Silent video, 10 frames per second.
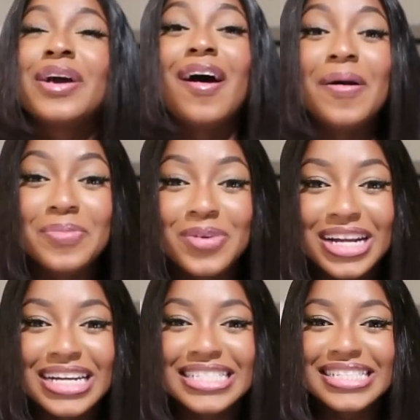with
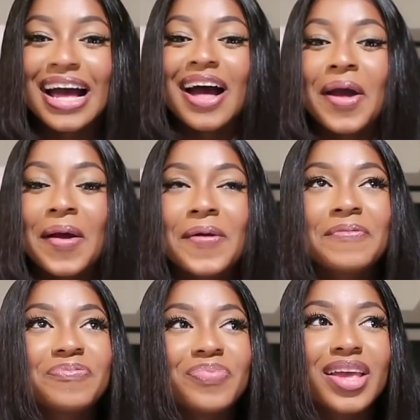heartbreaks,
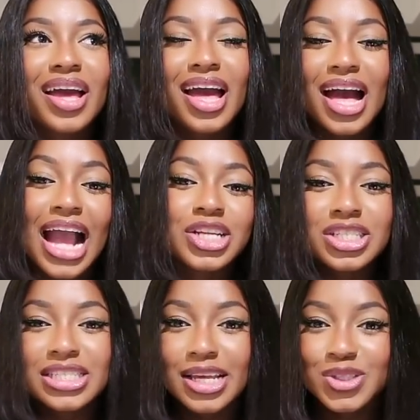I
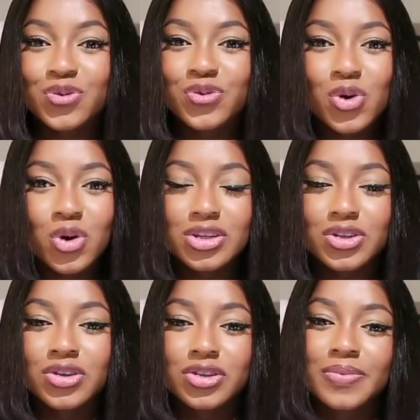just tend to
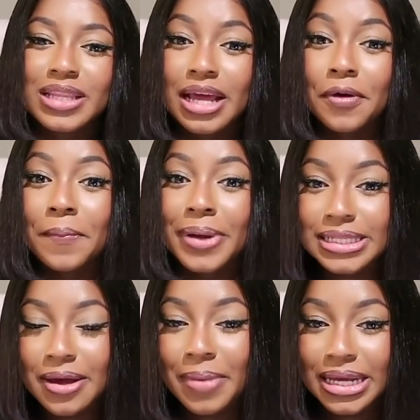focus on something that will
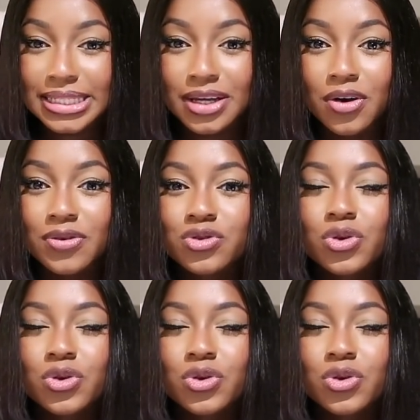better myself.